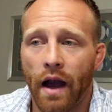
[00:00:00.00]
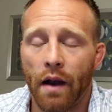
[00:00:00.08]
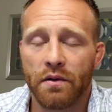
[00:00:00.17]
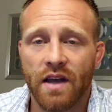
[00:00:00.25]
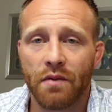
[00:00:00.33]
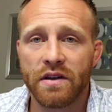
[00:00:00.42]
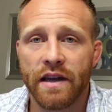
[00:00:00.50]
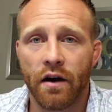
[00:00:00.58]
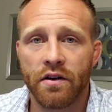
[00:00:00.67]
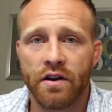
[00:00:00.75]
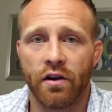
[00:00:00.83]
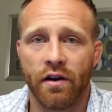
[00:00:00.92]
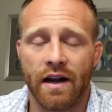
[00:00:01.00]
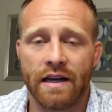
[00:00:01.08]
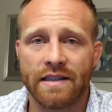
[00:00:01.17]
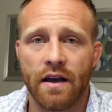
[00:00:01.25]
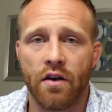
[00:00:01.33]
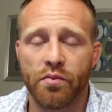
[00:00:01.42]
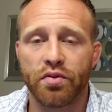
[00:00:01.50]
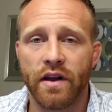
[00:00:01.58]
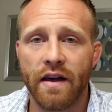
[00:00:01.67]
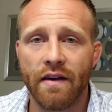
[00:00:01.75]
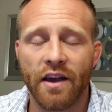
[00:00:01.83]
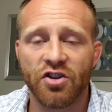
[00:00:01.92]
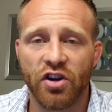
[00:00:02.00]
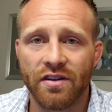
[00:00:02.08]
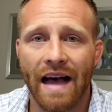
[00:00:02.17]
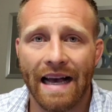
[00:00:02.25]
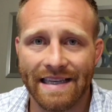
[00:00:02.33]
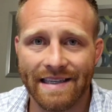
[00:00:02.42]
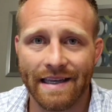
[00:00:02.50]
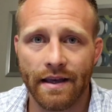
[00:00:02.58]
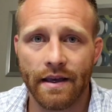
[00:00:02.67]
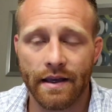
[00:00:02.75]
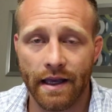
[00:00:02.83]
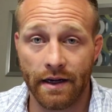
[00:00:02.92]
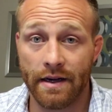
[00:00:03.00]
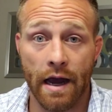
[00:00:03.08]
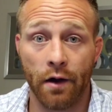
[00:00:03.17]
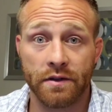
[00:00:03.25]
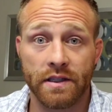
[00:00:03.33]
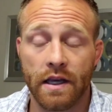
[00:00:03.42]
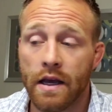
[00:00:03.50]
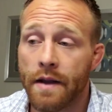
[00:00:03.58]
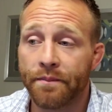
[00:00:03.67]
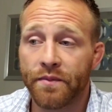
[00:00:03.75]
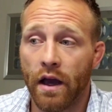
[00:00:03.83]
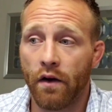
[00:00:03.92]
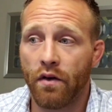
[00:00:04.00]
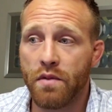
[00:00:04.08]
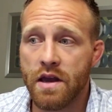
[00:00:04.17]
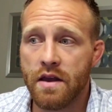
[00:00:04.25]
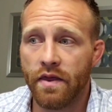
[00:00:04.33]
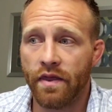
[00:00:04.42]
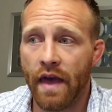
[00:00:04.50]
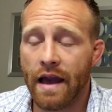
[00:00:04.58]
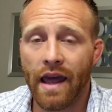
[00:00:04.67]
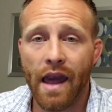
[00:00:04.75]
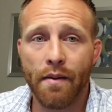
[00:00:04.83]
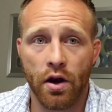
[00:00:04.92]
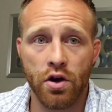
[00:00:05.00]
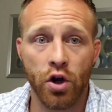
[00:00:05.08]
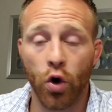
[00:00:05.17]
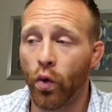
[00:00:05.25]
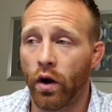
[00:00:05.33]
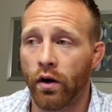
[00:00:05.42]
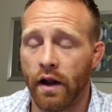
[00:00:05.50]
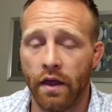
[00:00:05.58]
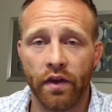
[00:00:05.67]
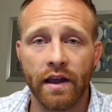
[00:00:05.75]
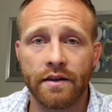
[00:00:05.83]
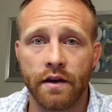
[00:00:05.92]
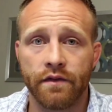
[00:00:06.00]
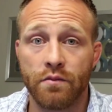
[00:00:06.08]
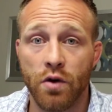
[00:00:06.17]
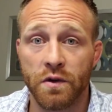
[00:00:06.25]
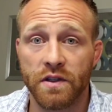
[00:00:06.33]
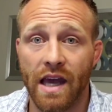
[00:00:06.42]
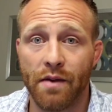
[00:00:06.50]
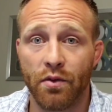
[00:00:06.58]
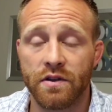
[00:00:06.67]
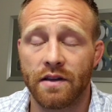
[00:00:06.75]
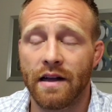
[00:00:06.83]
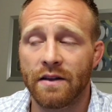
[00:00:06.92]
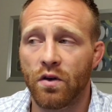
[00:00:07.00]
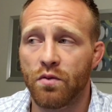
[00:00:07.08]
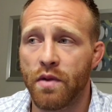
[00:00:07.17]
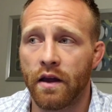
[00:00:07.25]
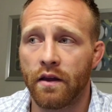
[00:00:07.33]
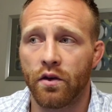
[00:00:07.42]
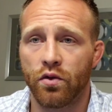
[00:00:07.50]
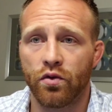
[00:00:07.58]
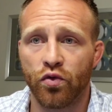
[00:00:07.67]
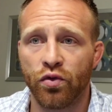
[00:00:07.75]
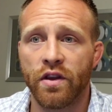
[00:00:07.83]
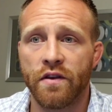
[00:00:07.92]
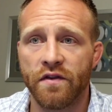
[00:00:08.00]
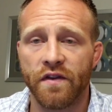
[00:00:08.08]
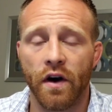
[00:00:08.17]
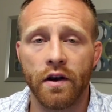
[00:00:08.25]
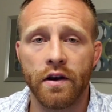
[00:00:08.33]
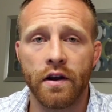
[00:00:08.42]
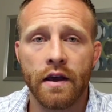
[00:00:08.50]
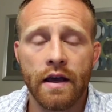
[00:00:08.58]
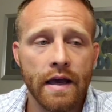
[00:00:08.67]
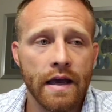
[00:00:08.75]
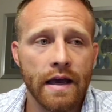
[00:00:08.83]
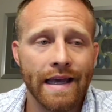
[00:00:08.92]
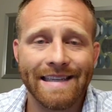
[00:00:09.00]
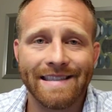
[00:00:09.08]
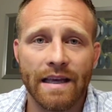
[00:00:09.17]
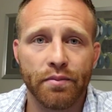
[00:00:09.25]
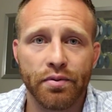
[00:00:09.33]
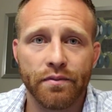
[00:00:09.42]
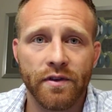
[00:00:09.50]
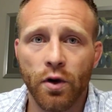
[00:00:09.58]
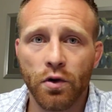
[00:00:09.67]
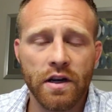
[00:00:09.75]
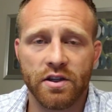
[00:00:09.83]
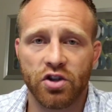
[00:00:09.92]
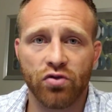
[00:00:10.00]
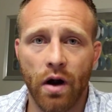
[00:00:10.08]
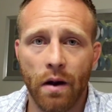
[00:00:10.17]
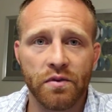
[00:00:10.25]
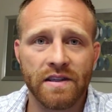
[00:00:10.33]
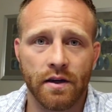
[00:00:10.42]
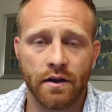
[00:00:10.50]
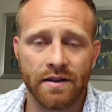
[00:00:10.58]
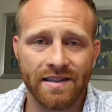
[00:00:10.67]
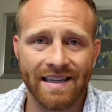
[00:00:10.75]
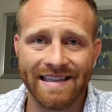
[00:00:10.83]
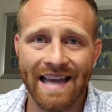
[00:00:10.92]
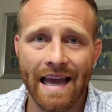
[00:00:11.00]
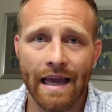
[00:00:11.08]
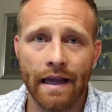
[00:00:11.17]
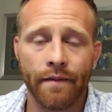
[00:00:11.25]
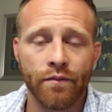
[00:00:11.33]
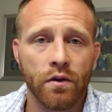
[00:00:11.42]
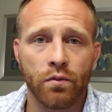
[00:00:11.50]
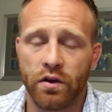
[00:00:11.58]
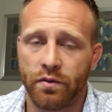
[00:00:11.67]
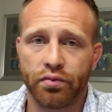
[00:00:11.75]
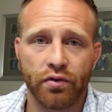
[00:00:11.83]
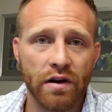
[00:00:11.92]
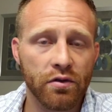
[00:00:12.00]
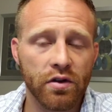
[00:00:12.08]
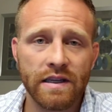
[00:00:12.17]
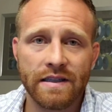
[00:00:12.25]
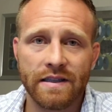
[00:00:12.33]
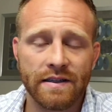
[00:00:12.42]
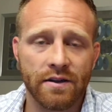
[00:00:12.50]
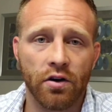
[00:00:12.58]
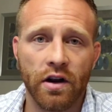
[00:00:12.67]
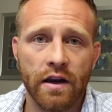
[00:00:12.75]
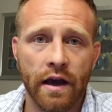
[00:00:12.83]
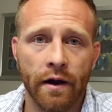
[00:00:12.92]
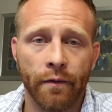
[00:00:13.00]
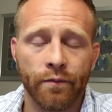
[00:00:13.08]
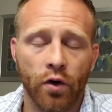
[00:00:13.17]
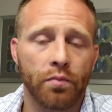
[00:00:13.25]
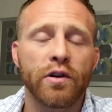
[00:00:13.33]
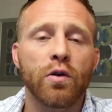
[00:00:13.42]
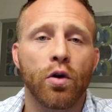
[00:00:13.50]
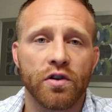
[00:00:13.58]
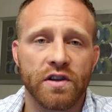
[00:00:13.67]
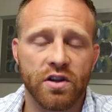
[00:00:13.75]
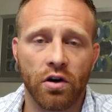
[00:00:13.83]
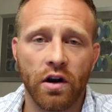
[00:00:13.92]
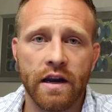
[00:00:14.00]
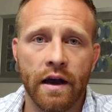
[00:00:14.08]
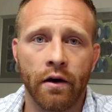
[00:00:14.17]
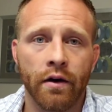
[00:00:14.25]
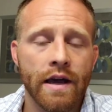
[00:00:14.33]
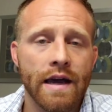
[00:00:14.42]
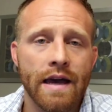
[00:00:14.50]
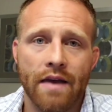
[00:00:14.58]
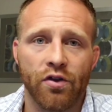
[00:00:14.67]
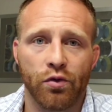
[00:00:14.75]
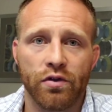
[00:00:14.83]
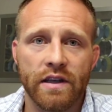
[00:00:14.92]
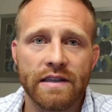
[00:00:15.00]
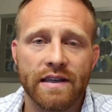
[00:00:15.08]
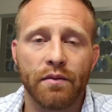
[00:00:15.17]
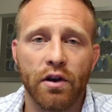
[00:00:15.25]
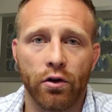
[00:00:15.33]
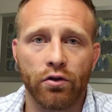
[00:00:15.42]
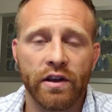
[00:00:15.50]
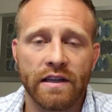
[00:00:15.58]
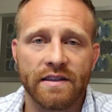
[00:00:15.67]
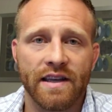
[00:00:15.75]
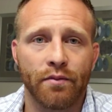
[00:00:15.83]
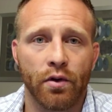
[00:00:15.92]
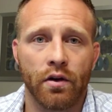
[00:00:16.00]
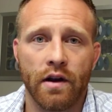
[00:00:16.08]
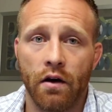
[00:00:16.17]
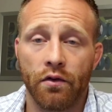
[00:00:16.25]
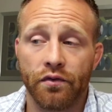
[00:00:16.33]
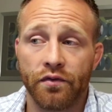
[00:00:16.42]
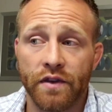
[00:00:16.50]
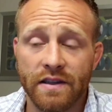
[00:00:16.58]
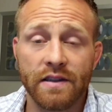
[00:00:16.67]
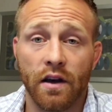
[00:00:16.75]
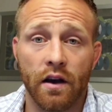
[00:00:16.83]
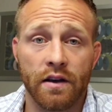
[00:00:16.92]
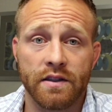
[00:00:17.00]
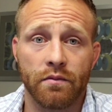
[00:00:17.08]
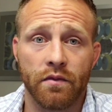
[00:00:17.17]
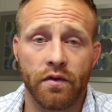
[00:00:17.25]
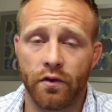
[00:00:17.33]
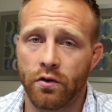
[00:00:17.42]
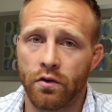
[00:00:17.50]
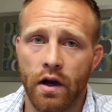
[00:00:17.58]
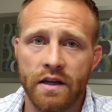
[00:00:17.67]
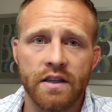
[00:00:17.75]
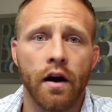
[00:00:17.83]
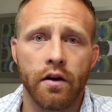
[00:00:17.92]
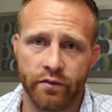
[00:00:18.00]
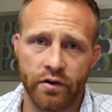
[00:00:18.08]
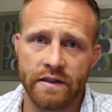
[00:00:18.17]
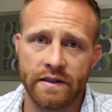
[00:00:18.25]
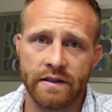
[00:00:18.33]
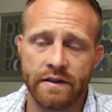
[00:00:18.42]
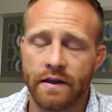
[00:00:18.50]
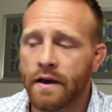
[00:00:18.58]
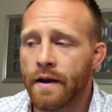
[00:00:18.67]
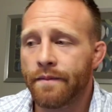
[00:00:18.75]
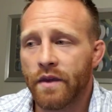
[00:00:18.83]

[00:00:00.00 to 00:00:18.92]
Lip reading: I was coming down here and I saw the PlayStation Classic get announced. Now, for me, that came out of nowhere, and I think it did for most gamers, and that's what makes it really fun, is that Sony just dropped this on us today with pre-releases starting now, or pre-orders starting now, and the release going to be early December. Now, this is awesome for a ton of reasons.